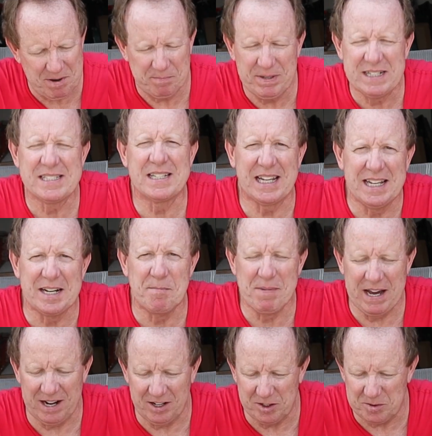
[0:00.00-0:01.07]
my best to get
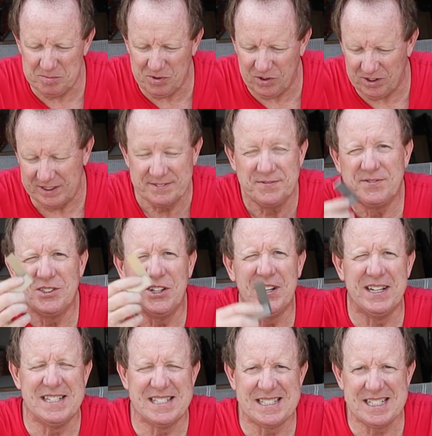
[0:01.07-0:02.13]
them out a little more. And you
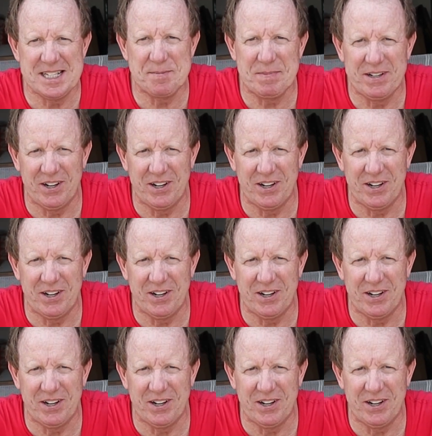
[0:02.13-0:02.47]
didn't see it,